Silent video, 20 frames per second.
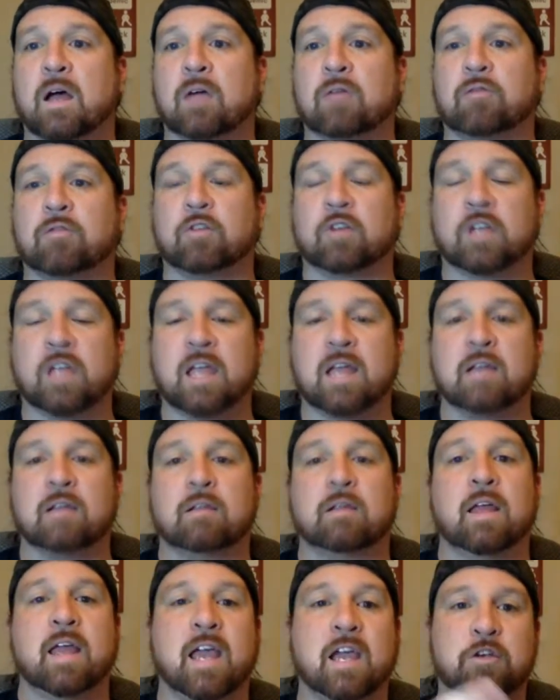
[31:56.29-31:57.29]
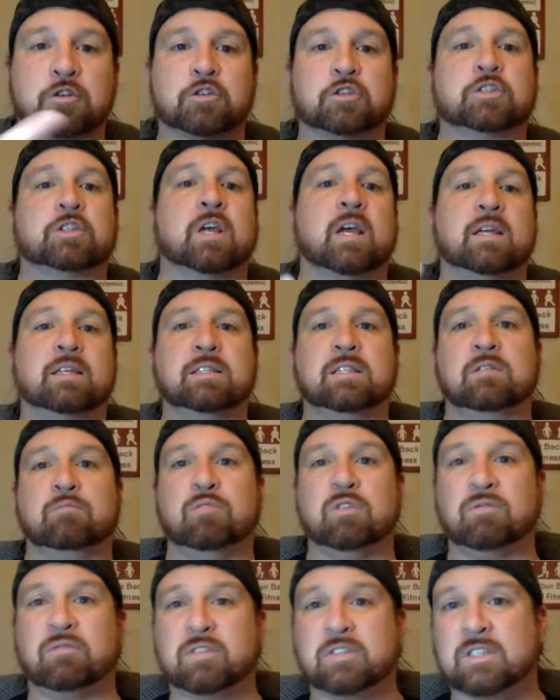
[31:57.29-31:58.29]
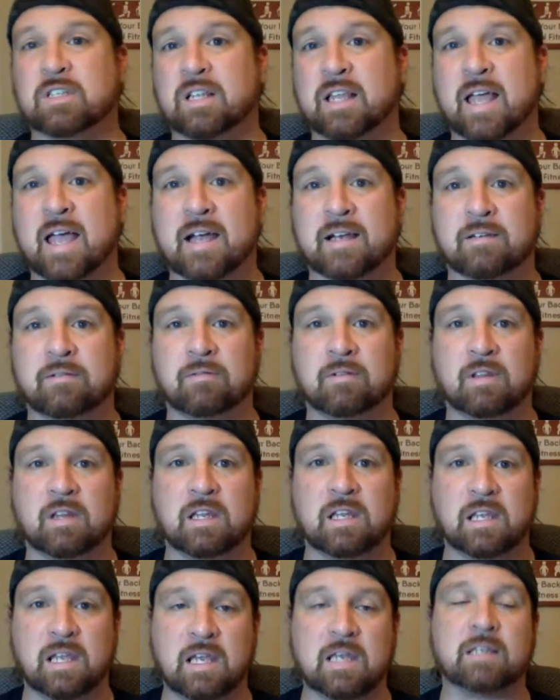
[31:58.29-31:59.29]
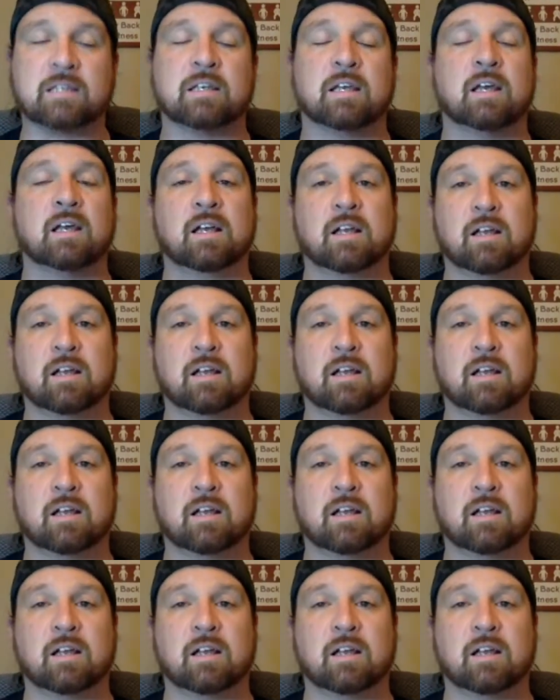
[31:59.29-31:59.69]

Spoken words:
For, again, exercising, being physically active in the heat,